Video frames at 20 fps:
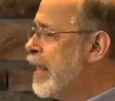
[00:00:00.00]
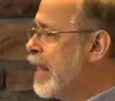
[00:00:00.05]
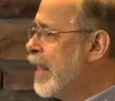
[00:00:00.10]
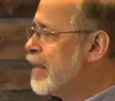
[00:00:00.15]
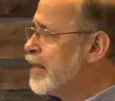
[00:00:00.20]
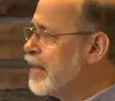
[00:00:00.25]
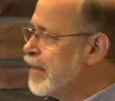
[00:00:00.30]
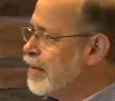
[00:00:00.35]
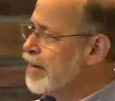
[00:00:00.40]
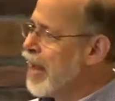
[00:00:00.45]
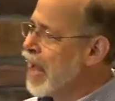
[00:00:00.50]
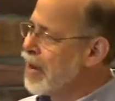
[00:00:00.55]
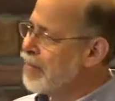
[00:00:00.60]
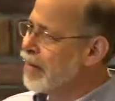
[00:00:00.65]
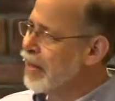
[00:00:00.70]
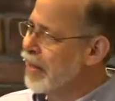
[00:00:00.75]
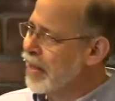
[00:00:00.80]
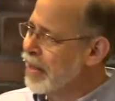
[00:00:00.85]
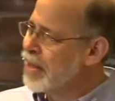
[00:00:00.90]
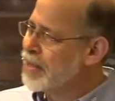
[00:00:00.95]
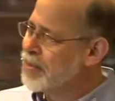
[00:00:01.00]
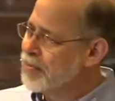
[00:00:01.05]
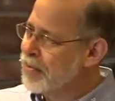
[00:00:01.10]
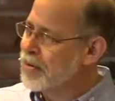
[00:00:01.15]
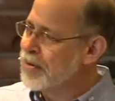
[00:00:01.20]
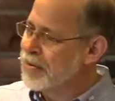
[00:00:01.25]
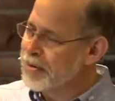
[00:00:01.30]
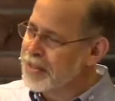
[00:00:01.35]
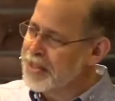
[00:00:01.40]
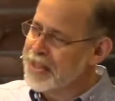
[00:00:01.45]
And said, Not really. It's,
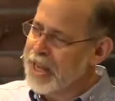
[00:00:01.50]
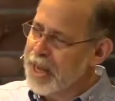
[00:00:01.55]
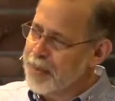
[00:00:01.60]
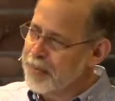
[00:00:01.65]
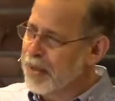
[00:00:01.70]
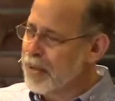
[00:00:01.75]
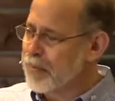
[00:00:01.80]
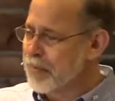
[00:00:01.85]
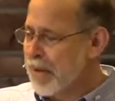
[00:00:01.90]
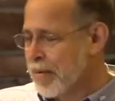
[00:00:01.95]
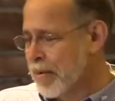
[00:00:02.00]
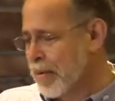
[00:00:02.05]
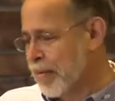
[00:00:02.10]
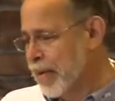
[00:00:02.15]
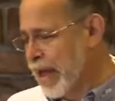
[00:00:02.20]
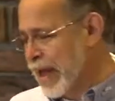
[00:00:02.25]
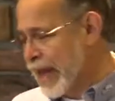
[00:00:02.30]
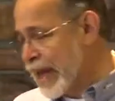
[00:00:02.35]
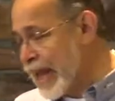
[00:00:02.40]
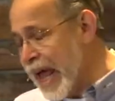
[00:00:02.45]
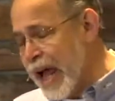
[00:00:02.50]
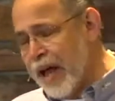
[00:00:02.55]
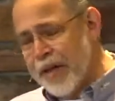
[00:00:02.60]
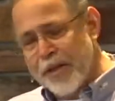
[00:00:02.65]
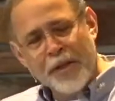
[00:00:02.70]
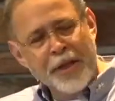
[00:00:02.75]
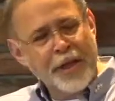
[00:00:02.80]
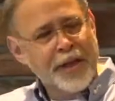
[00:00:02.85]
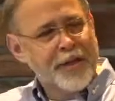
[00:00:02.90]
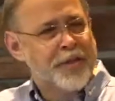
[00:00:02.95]
we're discipling, blah, blah, blah.
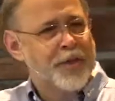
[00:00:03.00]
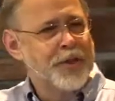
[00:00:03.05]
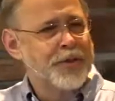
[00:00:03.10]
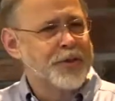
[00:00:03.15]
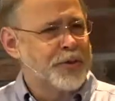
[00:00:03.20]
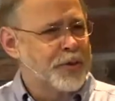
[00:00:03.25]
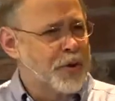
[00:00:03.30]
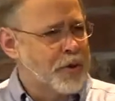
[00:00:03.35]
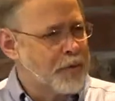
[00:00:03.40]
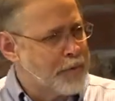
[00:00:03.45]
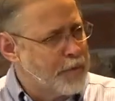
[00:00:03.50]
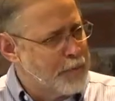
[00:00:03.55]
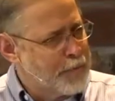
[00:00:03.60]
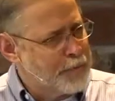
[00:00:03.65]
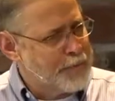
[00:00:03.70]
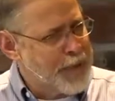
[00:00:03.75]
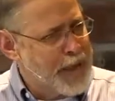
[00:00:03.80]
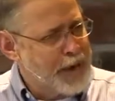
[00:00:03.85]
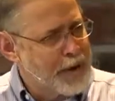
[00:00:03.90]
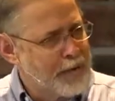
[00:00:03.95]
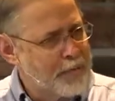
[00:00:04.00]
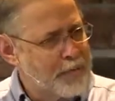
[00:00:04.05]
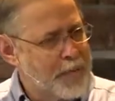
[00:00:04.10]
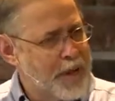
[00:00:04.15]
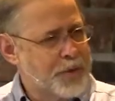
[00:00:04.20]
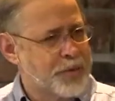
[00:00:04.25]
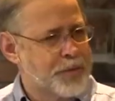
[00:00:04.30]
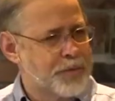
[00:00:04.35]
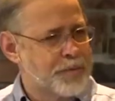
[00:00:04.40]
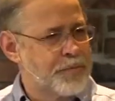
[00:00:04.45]
Anyhow, this over a matter of
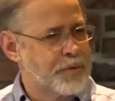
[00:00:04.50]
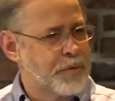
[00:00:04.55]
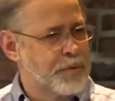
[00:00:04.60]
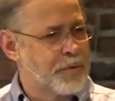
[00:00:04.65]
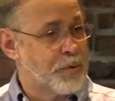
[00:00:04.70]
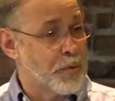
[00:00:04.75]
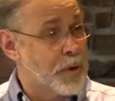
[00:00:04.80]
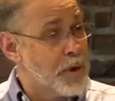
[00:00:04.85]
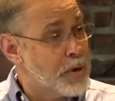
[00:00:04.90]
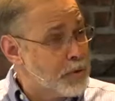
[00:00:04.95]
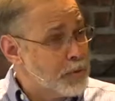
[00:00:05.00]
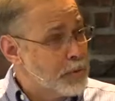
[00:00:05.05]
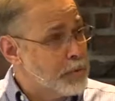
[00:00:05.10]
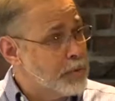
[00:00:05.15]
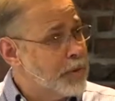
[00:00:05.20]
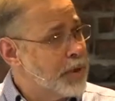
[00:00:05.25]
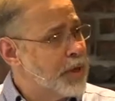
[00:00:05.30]
months grew.